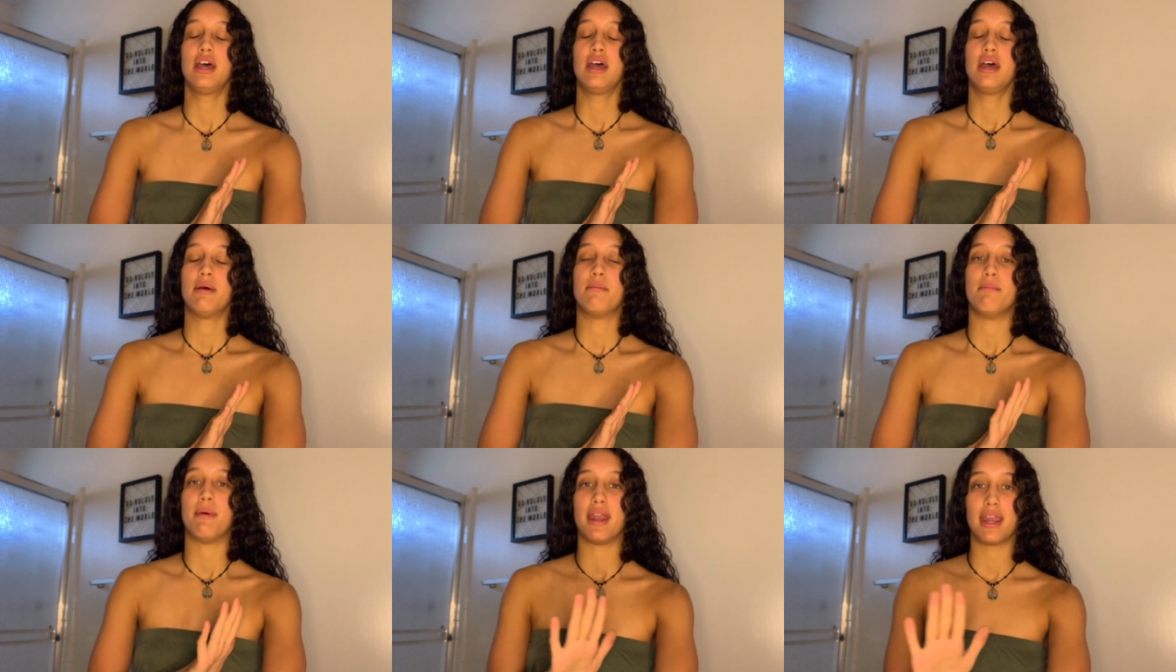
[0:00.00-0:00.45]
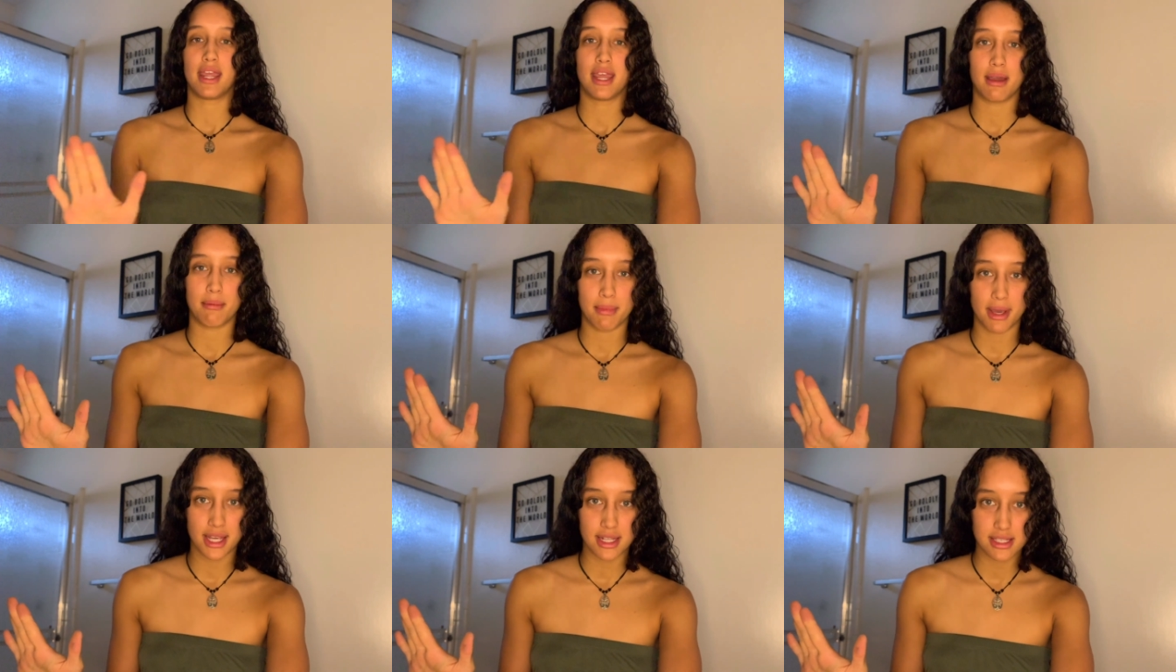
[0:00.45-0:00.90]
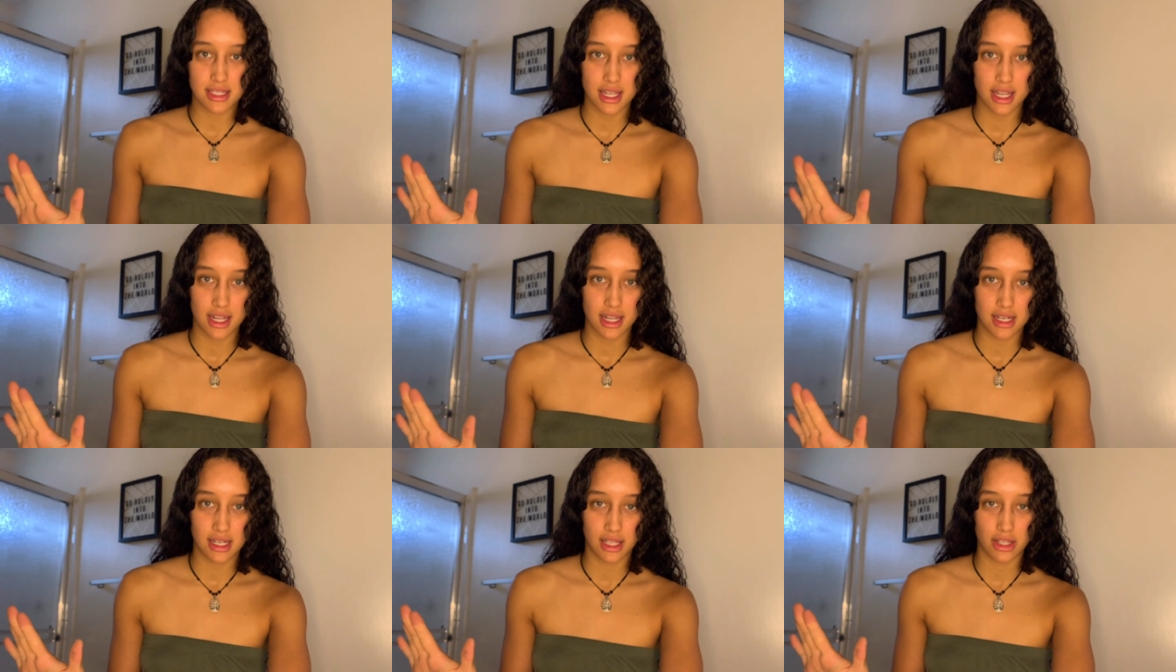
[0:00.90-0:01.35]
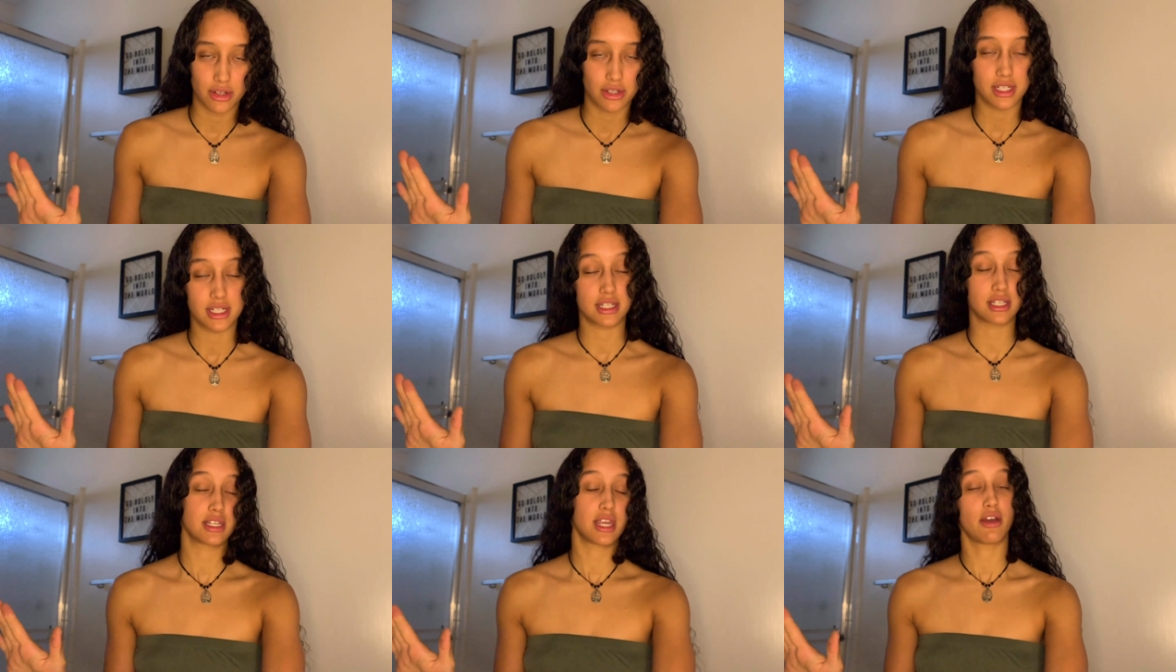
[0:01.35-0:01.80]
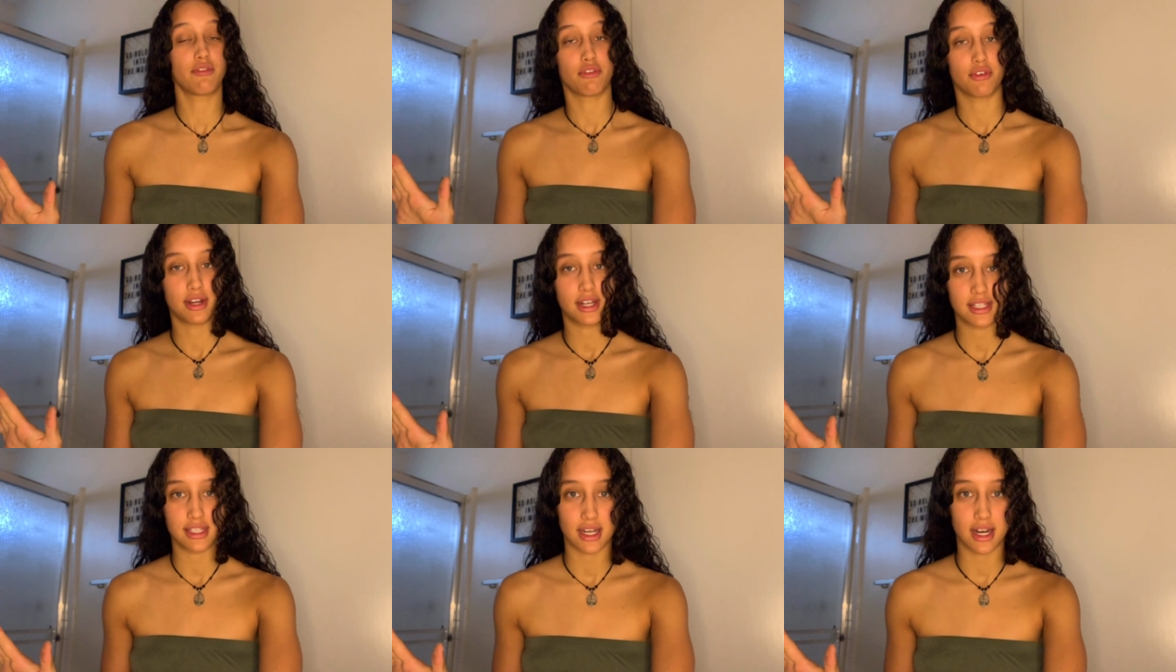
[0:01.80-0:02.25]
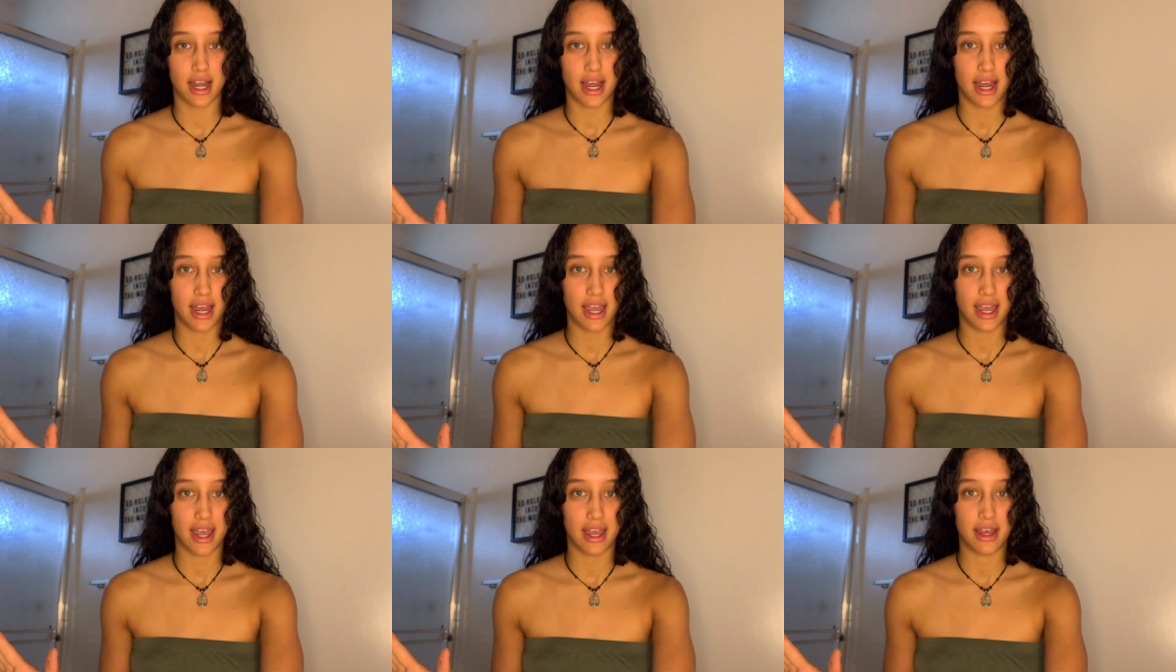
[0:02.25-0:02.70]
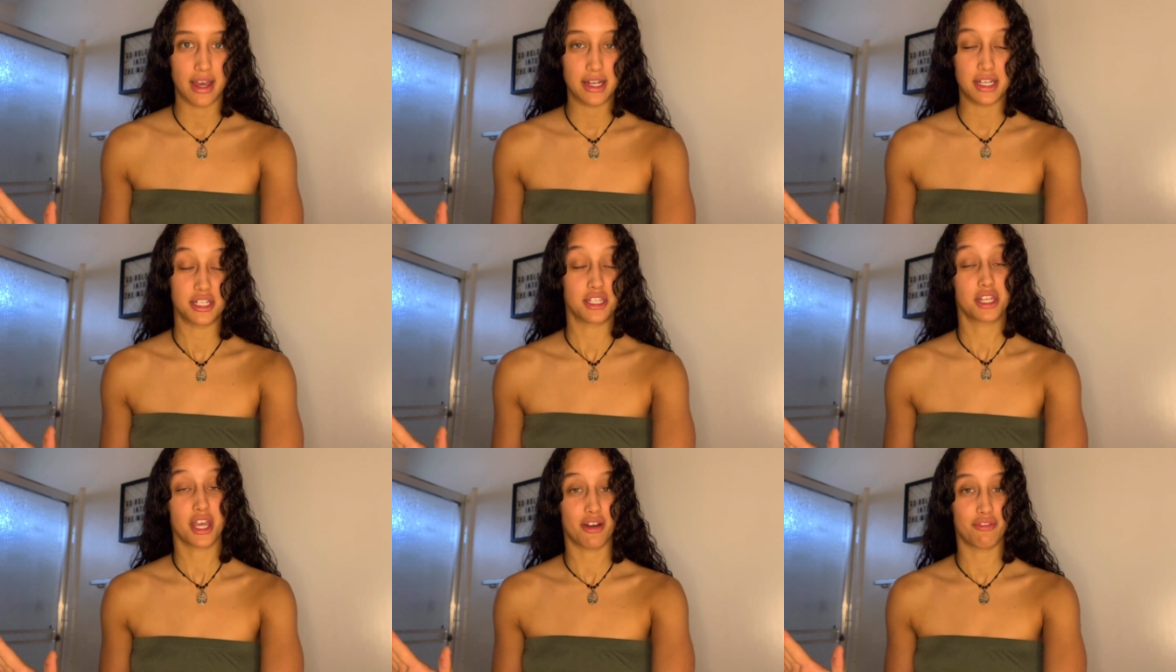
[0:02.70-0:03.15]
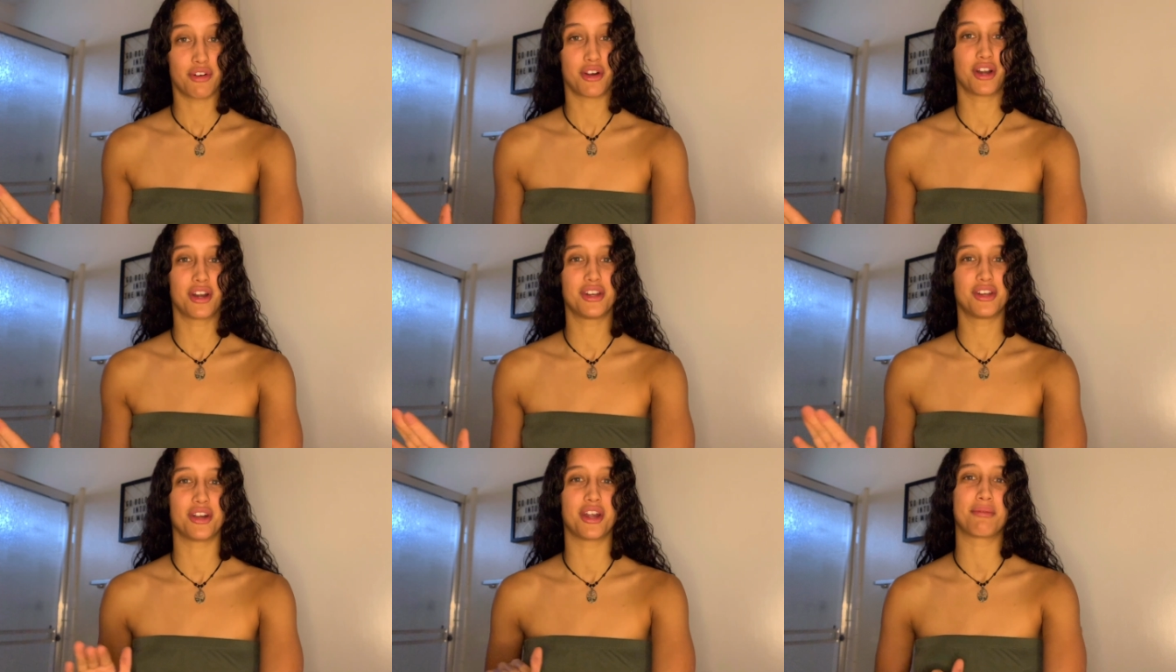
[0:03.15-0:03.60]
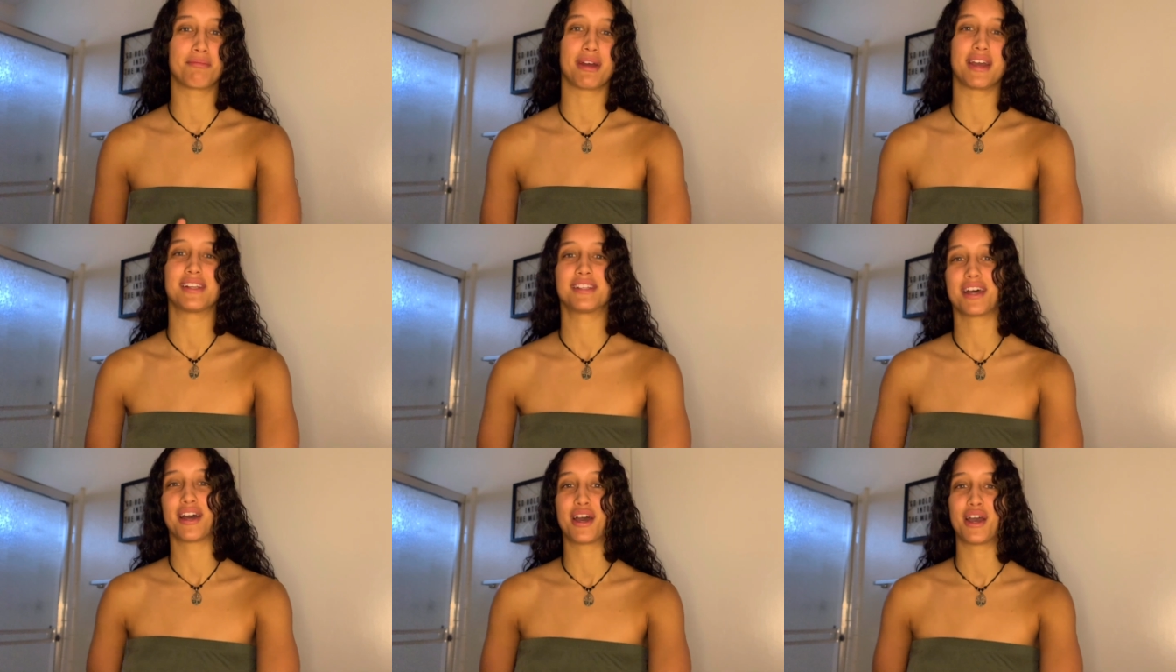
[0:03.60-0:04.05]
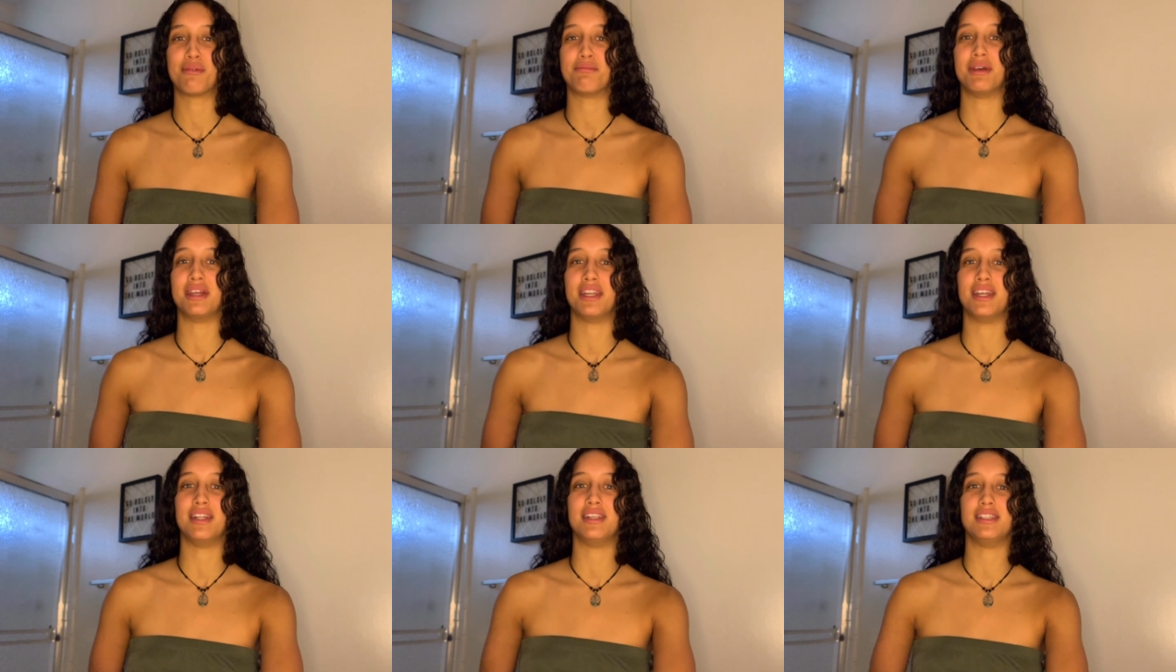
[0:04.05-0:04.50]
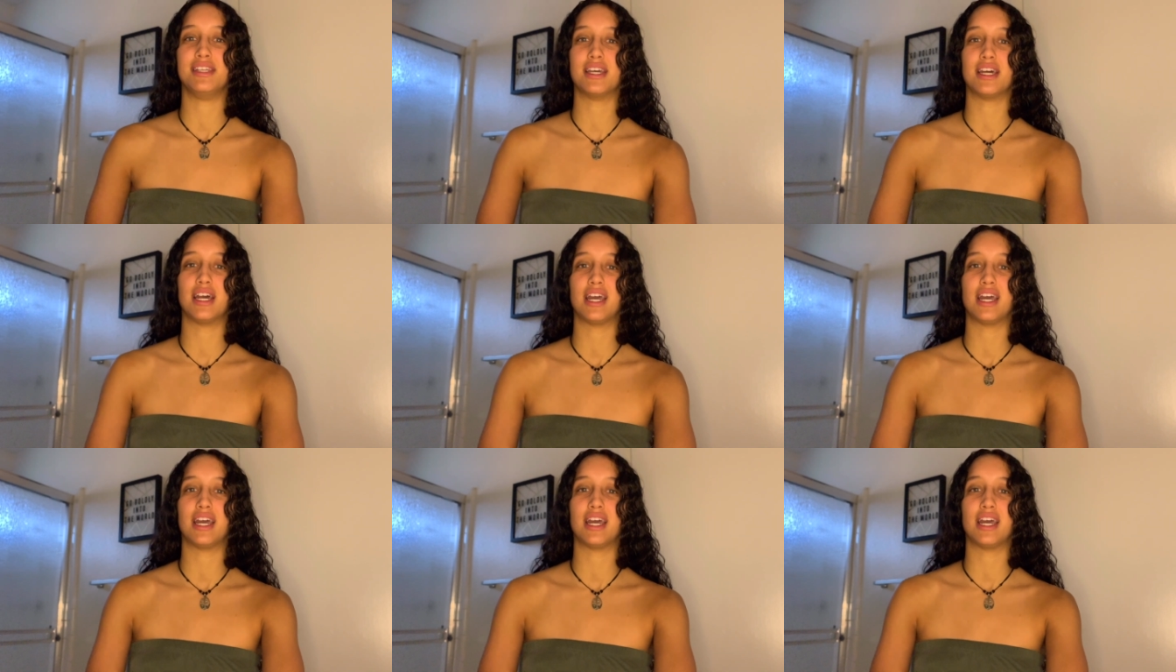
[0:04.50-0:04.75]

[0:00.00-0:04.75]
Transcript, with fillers: many amazing little discoveries that I discovered during my time in India.